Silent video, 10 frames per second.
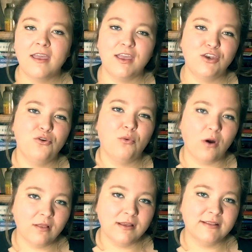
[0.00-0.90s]
In New
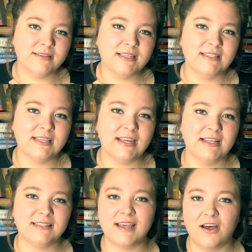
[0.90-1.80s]
Orleans, the city
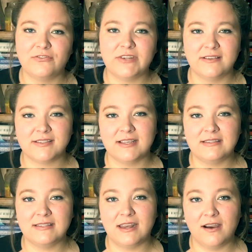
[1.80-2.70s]
itself does
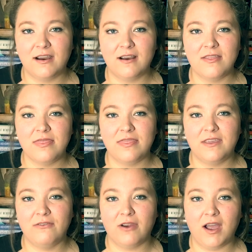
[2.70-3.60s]
consider
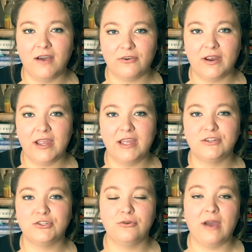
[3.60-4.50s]
the recovery
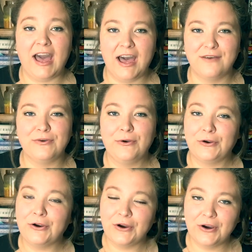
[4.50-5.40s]
to have
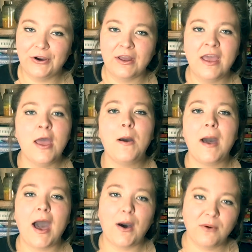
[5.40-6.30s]
occurred.
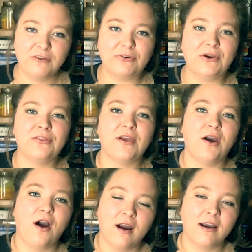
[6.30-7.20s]
However,
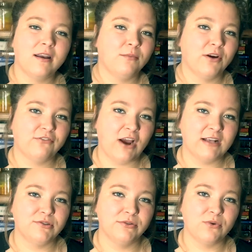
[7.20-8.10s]
there are a number of
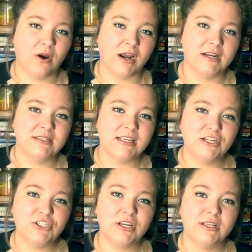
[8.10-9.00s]
grassroots
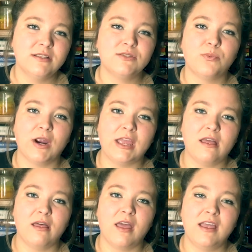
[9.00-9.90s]
organizations
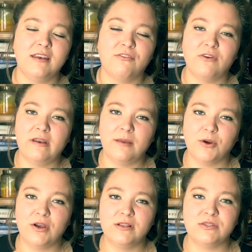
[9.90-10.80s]
working in different
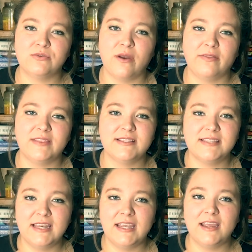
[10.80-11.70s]
neighborhoods throughout the
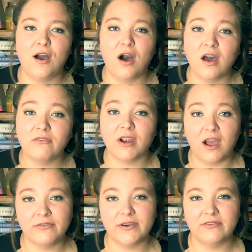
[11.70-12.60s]
city on
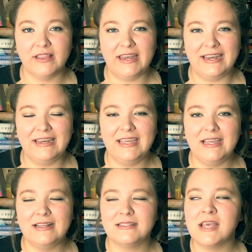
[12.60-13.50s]
recovery-related
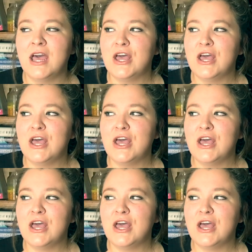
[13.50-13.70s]
needs.